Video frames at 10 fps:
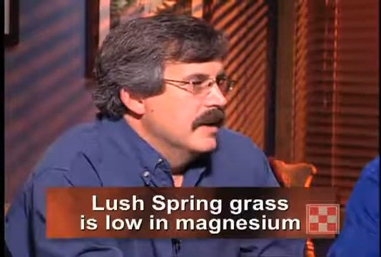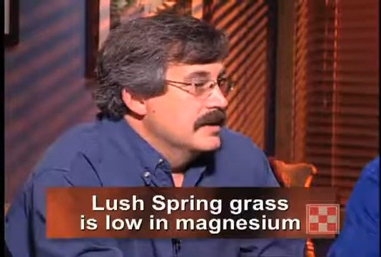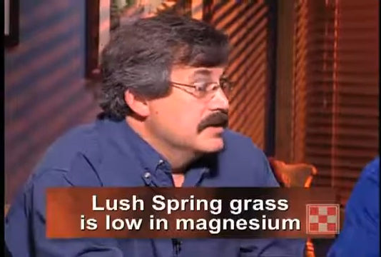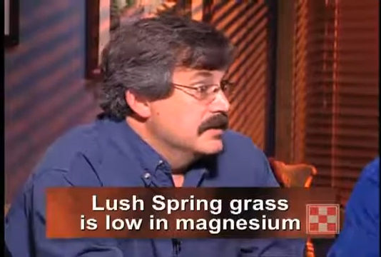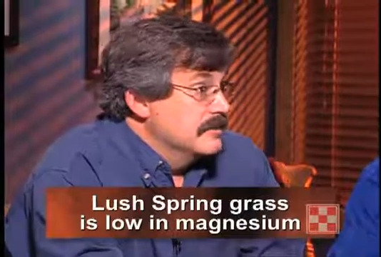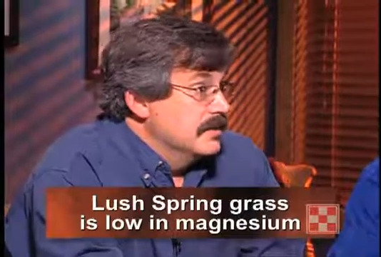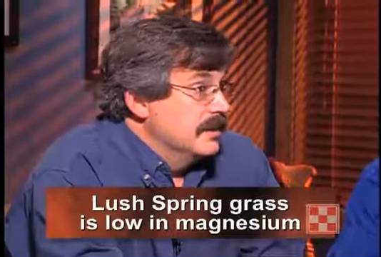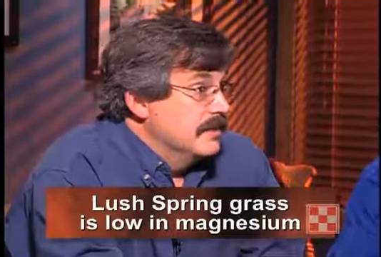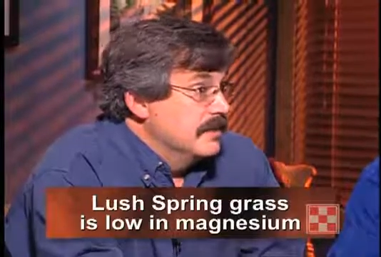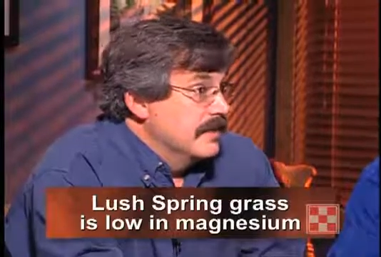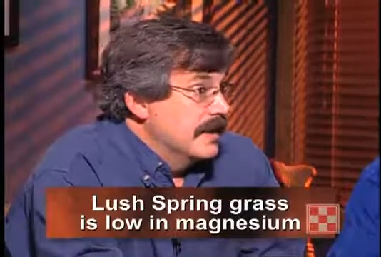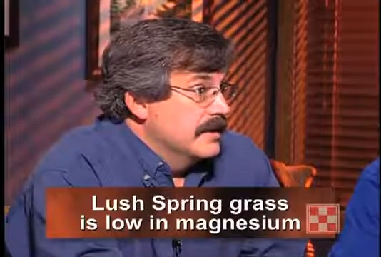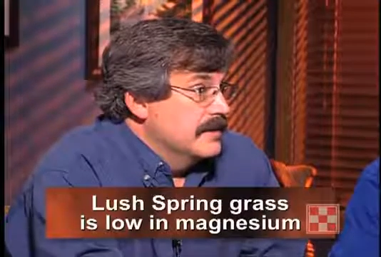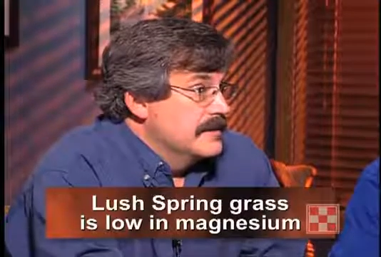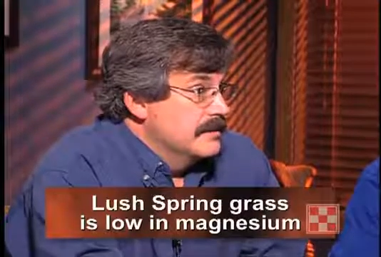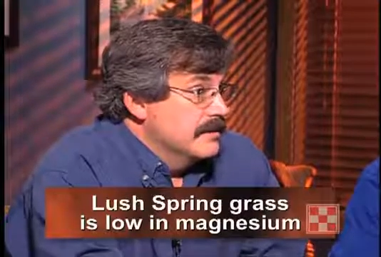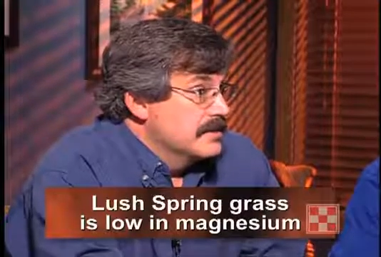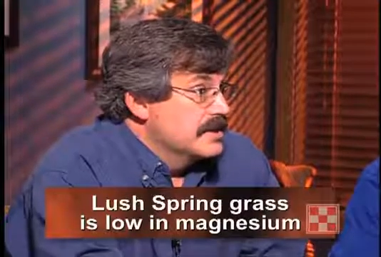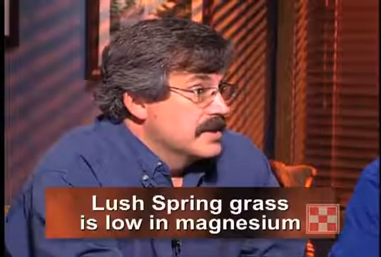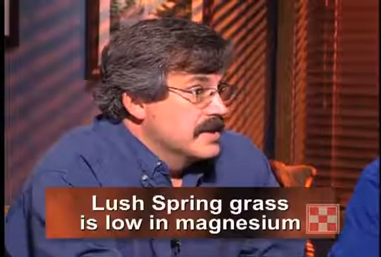It's just real low in magnesium.
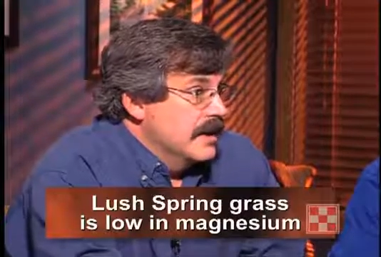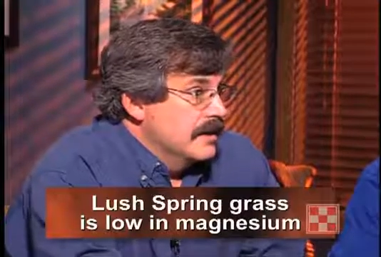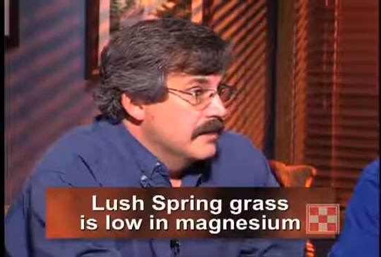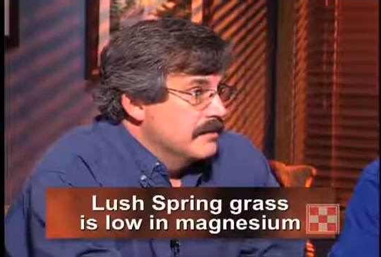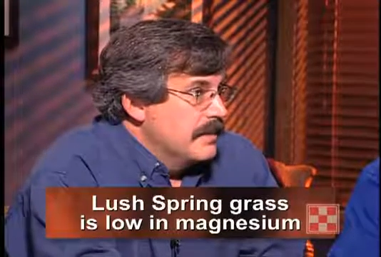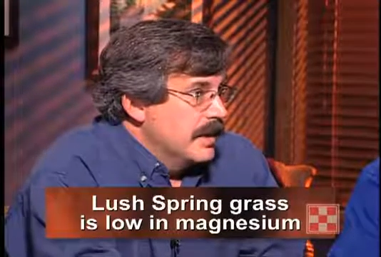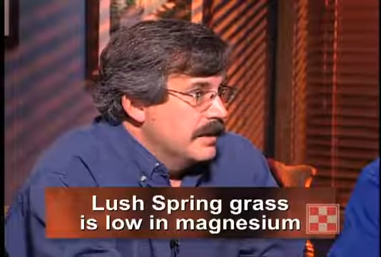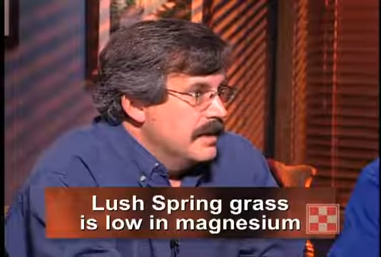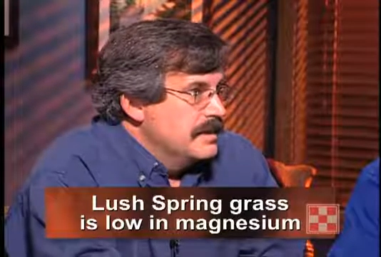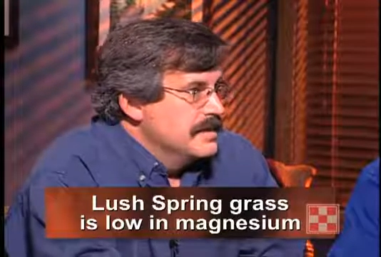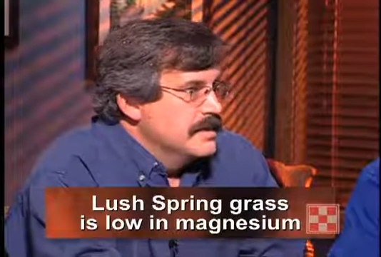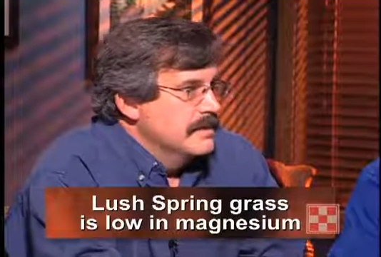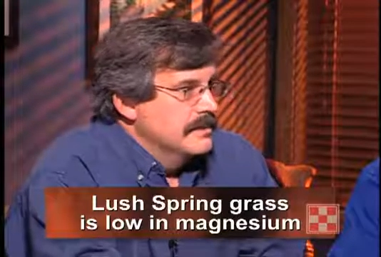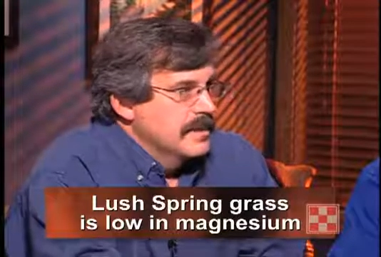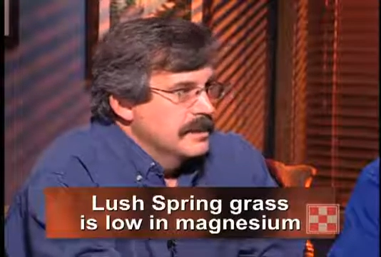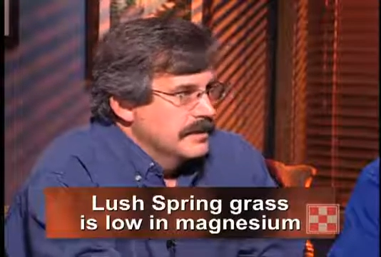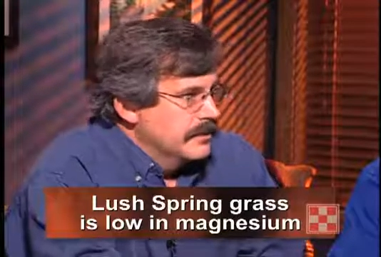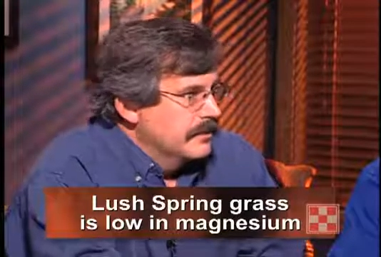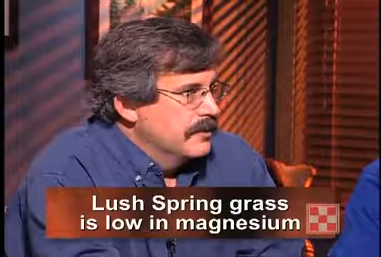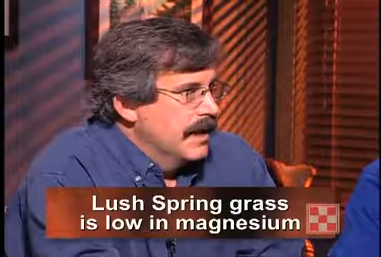There's just not enough magnesium in the
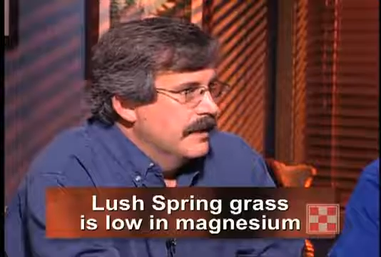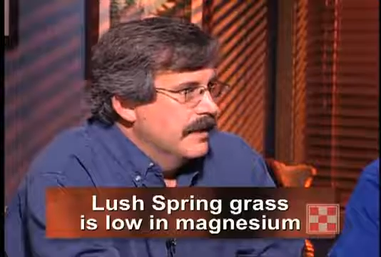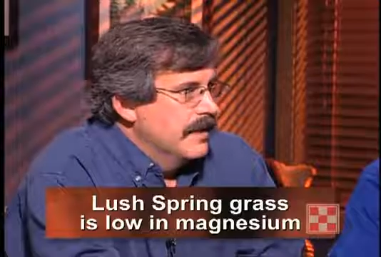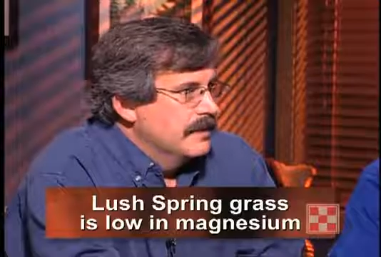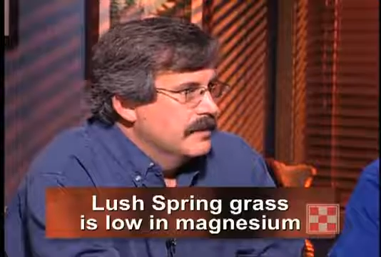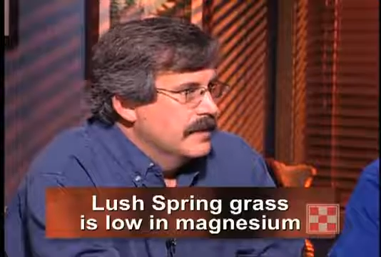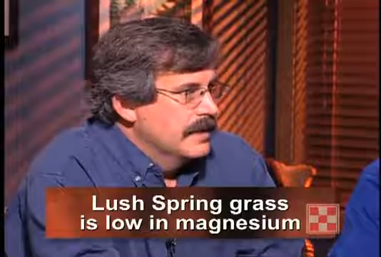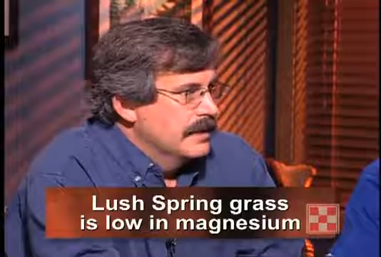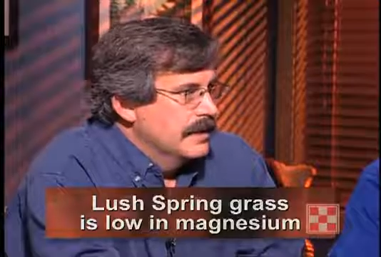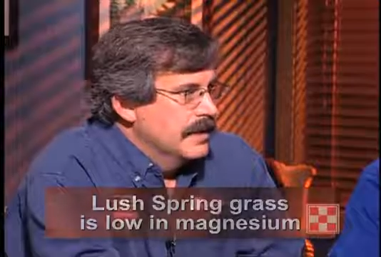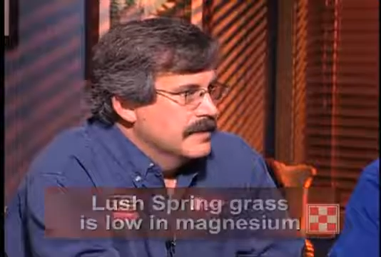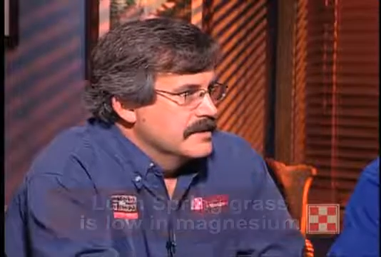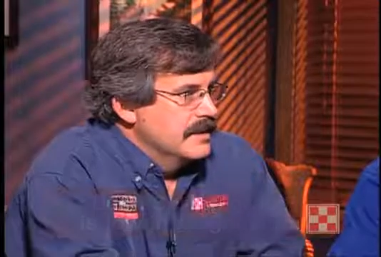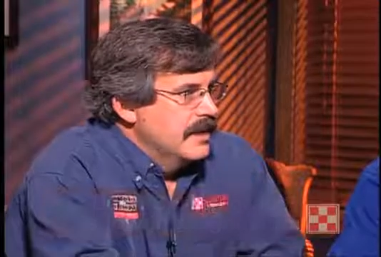total cow diet to meet her needs.